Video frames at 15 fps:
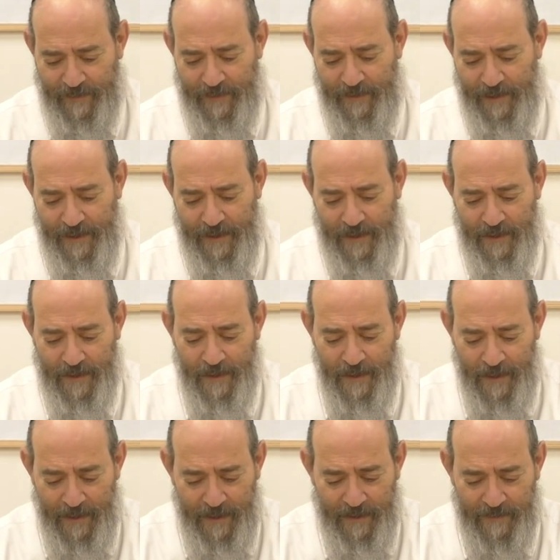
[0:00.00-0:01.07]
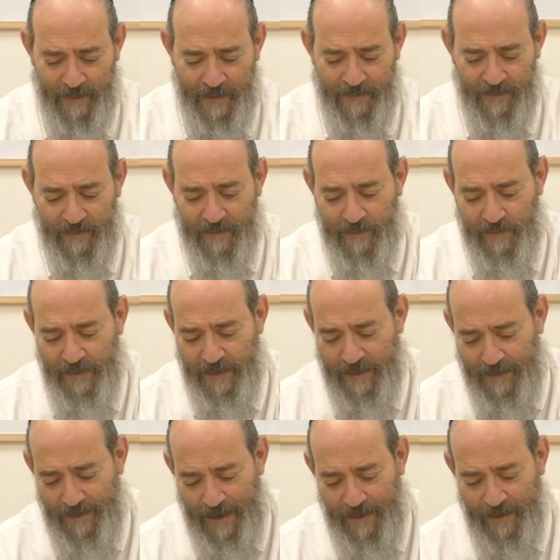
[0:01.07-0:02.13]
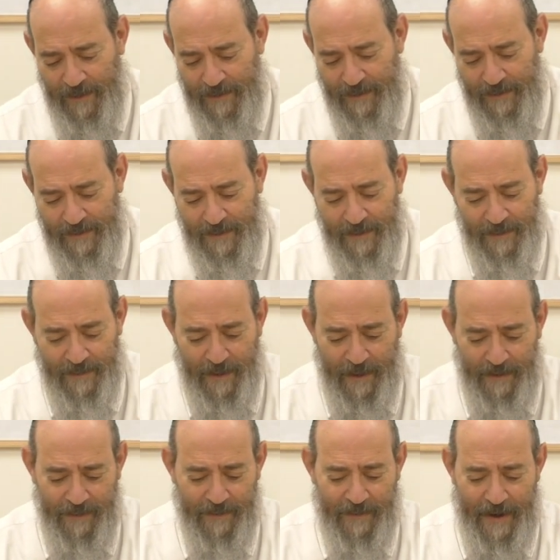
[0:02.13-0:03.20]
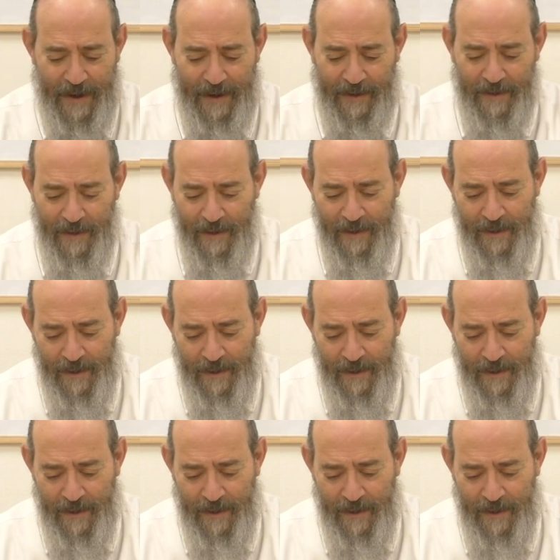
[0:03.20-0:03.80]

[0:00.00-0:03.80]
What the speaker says: the underlying